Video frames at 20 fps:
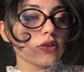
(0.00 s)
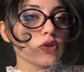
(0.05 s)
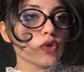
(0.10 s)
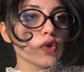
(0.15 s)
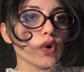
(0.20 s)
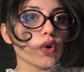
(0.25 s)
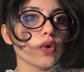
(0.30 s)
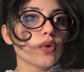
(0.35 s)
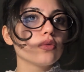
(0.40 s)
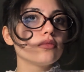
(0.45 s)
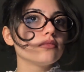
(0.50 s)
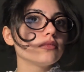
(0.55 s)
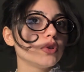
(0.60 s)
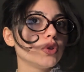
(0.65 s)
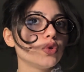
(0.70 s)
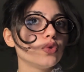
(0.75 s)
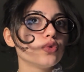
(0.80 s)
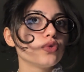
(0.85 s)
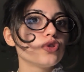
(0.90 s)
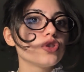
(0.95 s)
So
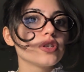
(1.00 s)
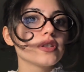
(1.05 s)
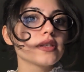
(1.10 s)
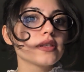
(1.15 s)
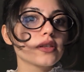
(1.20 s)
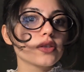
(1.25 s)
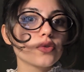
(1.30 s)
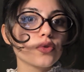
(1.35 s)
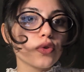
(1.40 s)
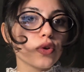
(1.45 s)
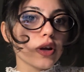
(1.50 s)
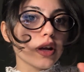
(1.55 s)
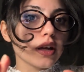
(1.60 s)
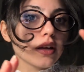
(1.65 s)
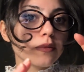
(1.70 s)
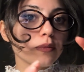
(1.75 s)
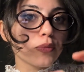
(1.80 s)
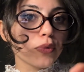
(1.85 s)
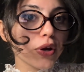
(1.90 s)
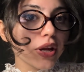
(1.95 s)
you just create
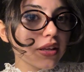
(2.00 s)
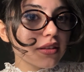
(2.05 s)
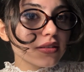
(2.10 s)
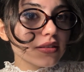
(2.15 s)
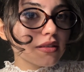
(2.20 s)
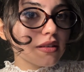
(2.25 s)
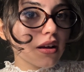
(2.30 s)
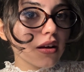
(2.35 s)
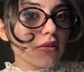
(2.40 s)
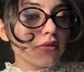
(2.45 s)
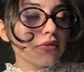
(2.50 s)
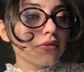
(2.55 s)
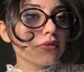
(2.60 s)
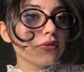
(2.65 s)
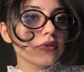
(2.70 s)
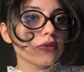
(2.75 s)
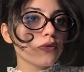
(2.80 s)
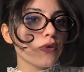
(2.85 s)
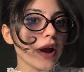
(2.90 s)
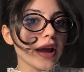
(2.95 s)
and bring stuff
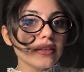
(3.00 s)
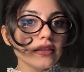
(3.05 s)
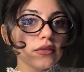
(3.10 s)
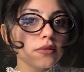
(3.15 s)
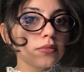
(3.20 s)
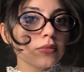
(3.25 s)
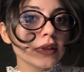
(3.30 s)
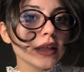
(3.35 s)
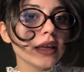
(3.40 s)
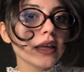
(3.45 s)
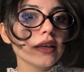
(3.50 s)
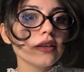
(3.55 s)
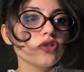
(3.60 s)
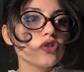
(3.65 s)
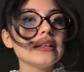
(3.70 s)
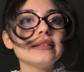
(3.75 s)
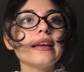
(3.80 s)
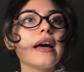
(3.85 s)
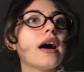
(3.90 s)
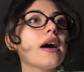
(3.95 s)
randomly
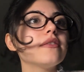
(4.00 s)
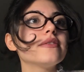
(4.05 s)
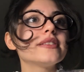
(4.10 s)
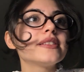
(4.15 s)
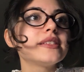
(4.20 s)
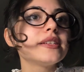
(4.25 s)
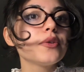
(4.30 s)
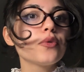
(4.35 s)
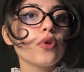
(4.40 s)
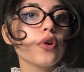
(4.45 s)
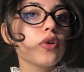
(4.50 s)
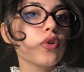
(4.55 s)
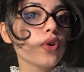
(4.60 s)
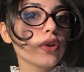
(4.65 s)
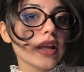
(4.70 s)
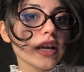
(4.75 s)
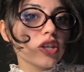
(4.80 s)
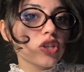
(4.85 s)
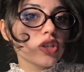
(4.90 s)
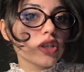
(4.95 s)
that have zero
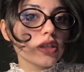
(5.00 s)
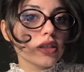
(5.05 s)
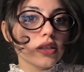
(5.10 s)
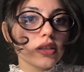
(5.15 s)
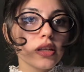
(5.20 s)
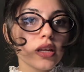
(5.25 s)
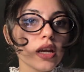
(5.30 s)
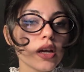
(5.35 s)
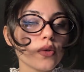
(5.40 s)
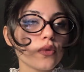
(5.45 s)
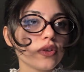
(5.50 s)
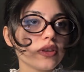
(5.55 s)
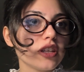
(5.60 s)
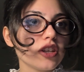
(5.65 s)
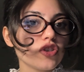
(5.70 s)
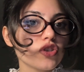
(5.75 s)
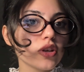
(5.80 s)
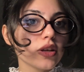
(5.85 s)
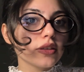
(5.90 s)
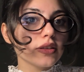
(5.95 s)
connection with
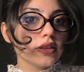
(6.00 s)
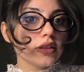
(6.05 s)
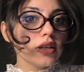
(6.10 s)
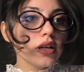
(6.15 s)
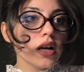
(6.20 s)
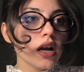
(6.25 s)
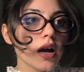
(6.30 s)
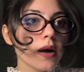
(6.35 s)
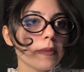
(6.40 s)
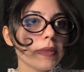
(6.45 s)
each other,